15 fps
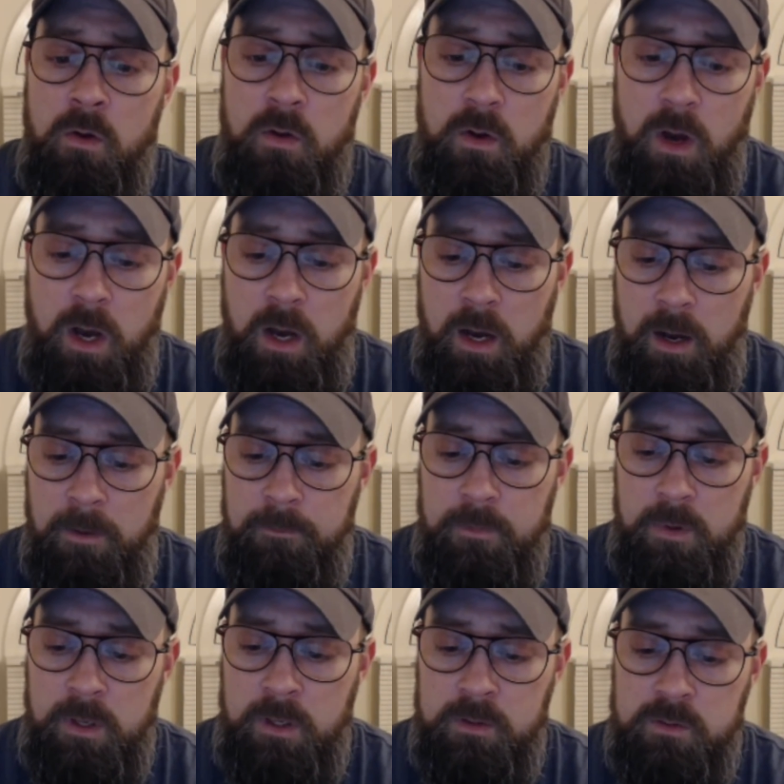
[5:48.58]

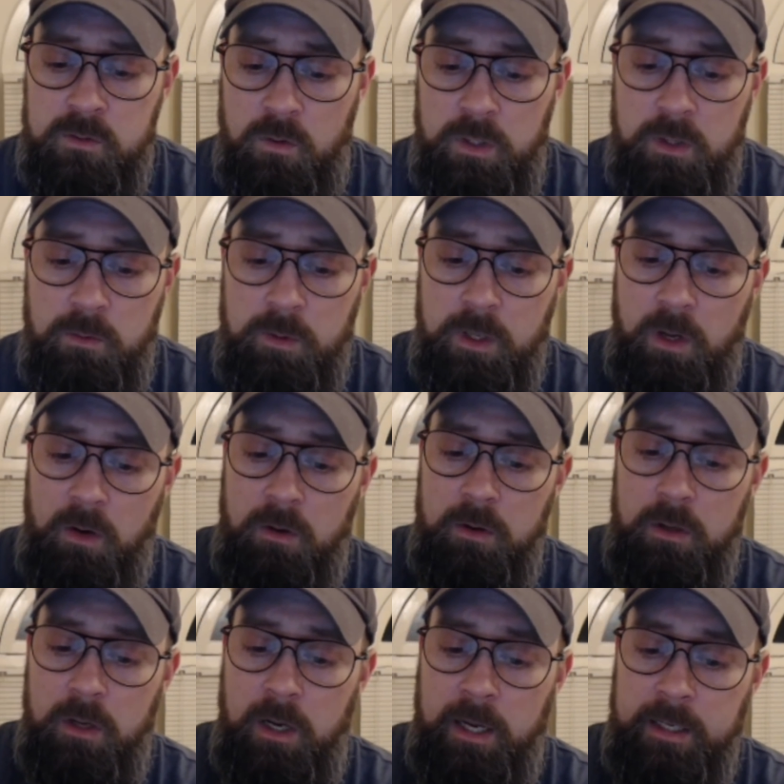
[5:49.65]
so here we go.
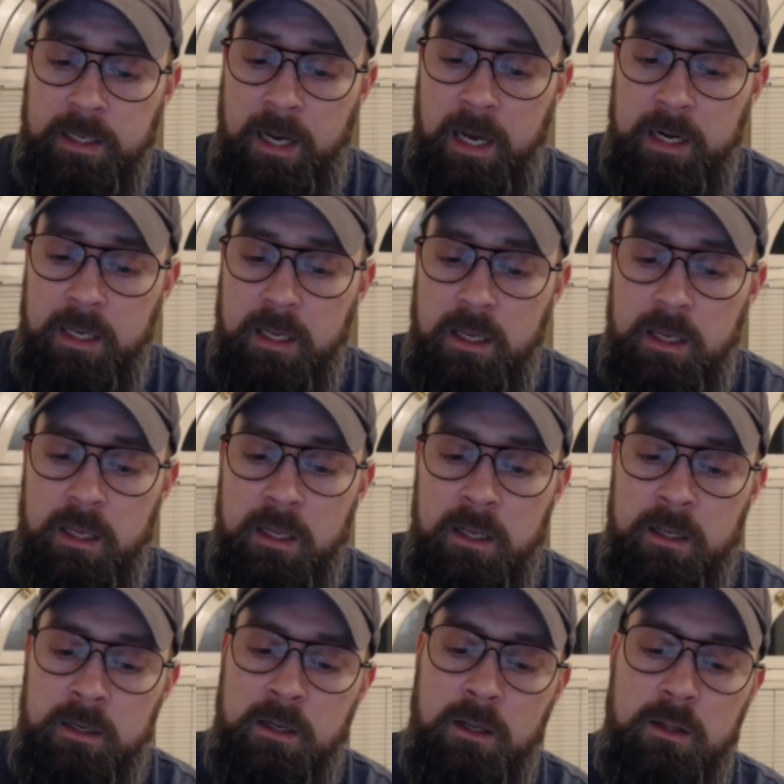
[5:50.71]
I got it
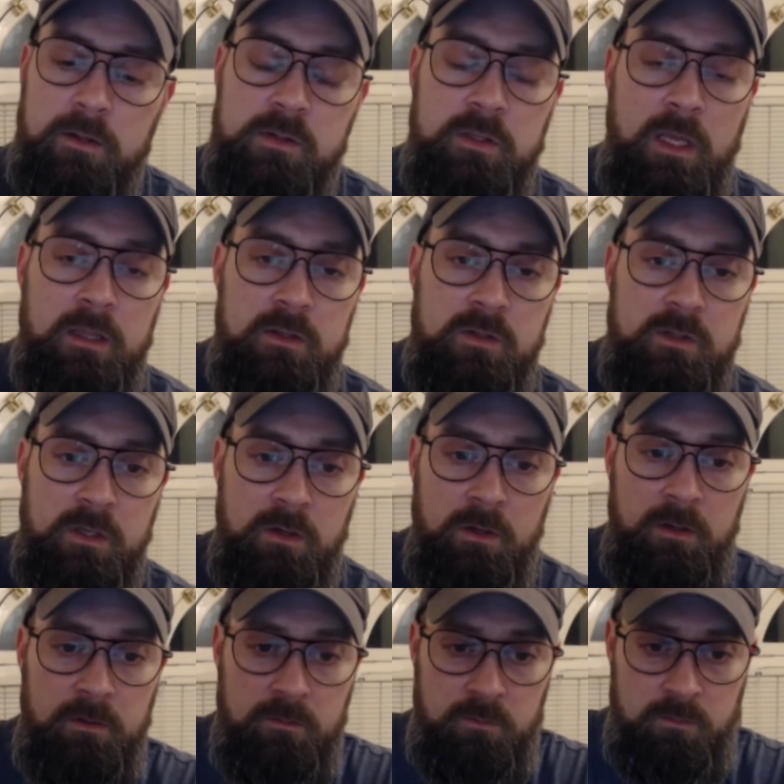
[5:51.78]
in stainless steel,
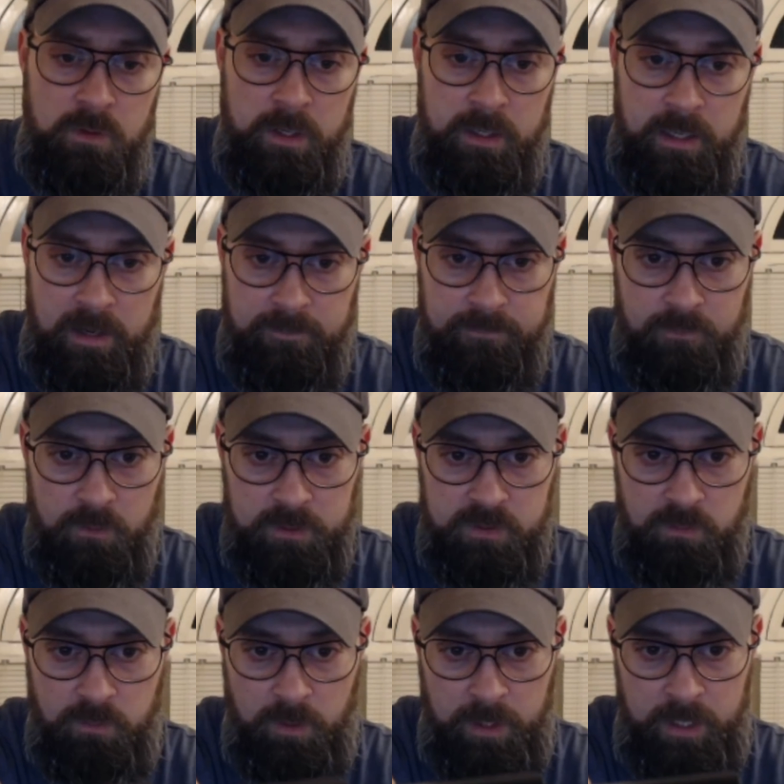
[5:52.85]
running at
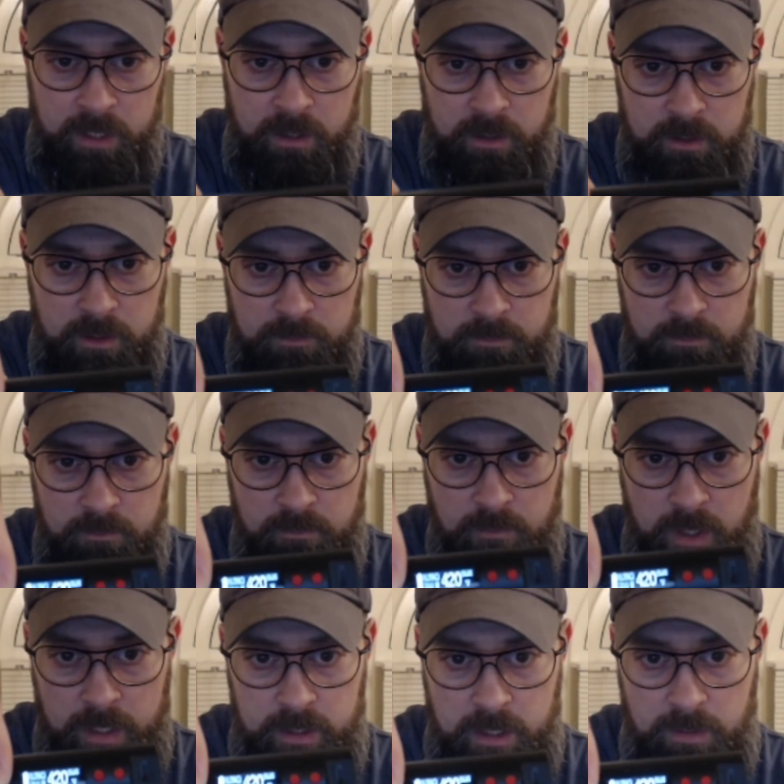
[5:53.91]
420. You
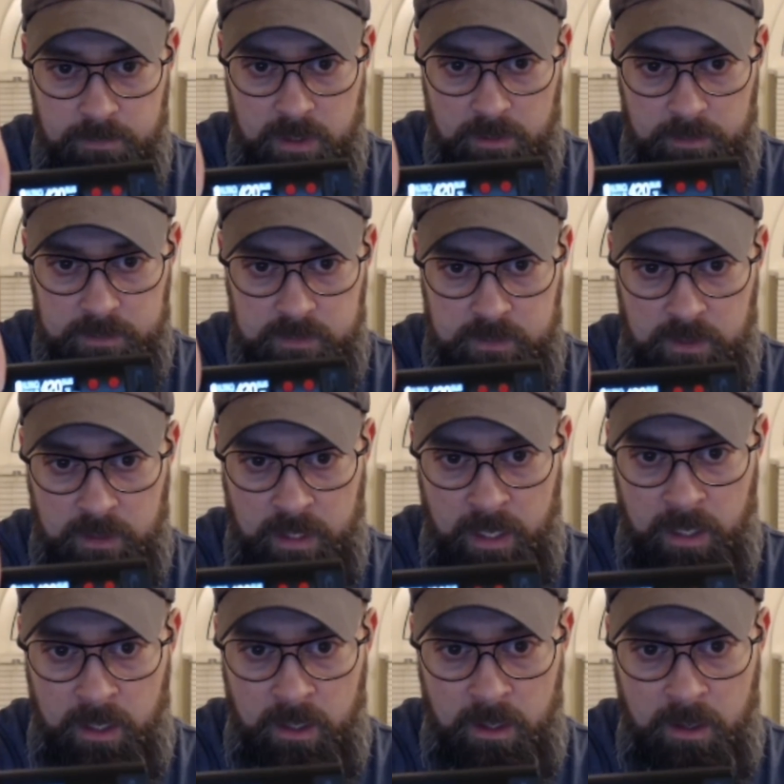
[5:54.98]
might not be able to see
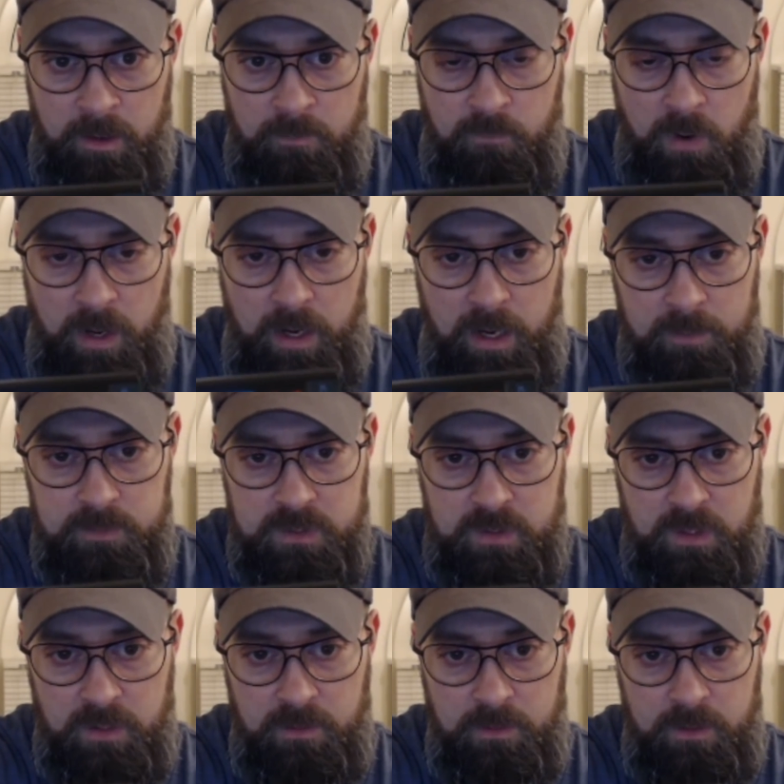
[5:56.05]
that, but I'm just
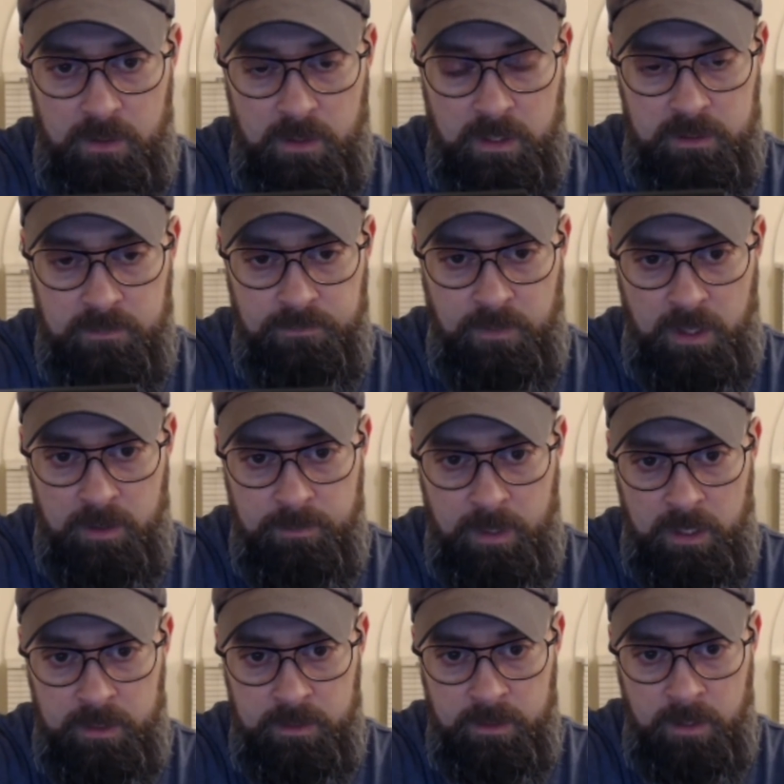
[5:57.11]
gonna hit the fire
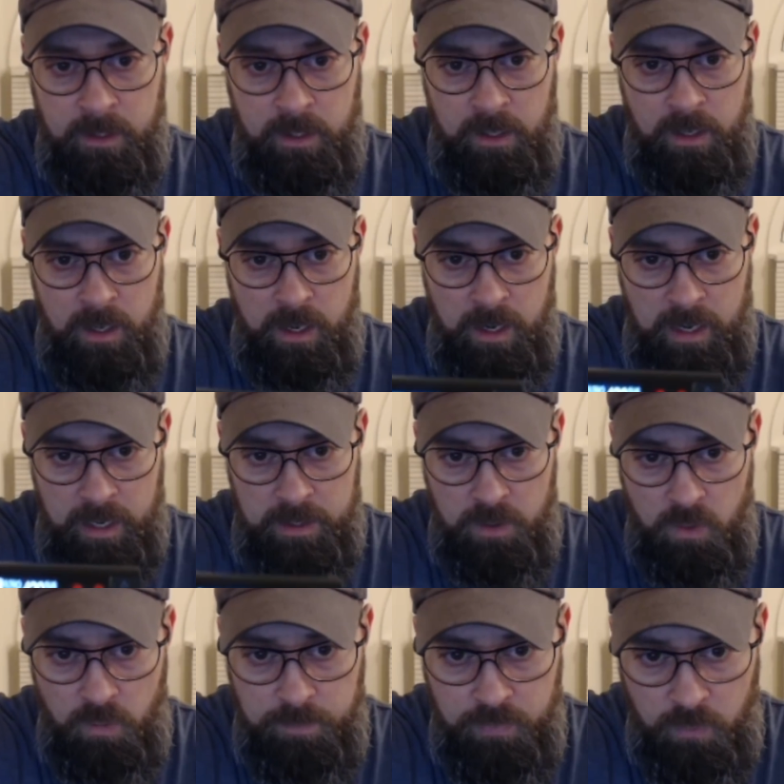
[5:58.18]
button, and at no
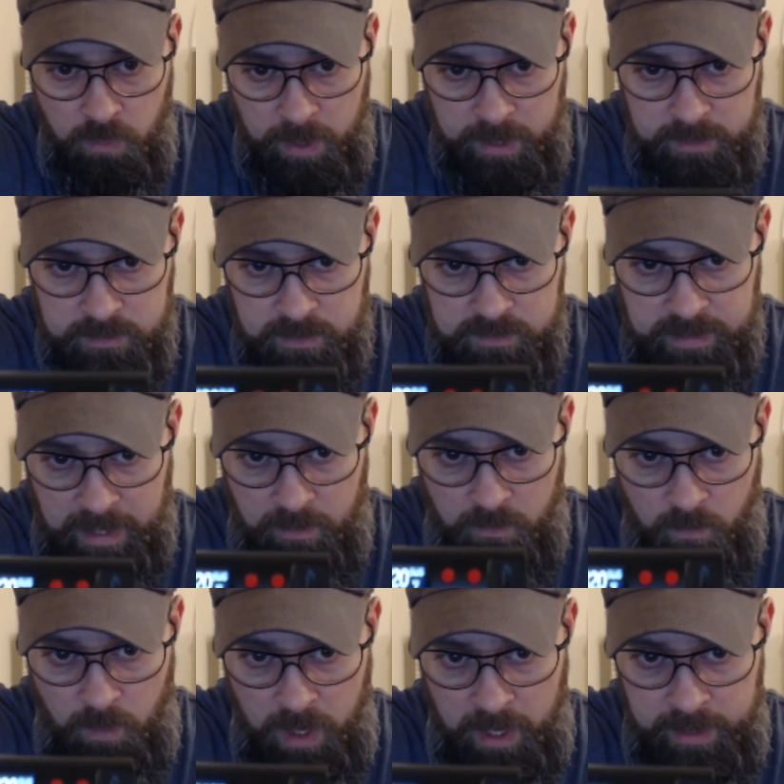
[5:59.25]
point does that
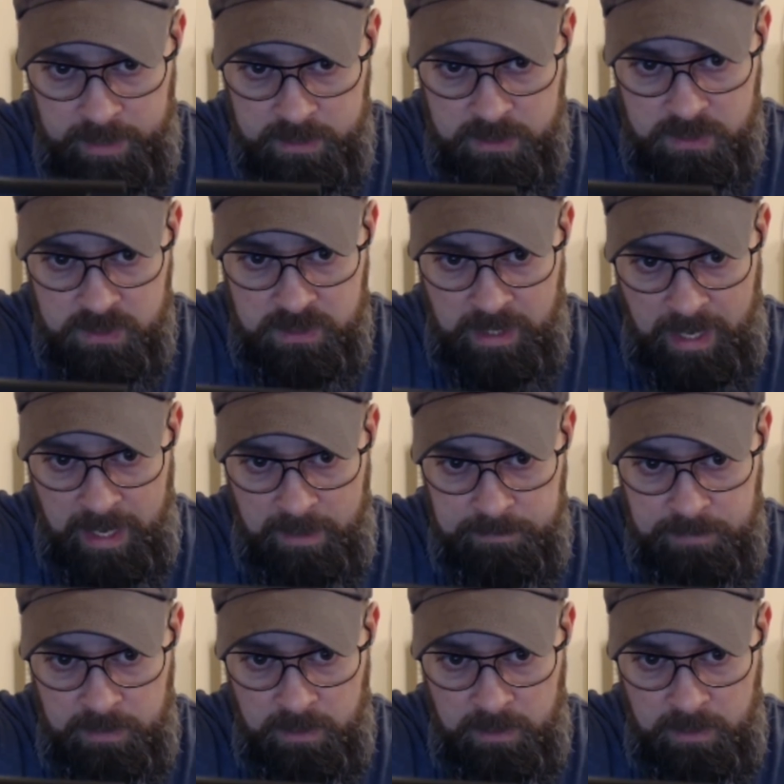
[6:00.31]
wattage stop,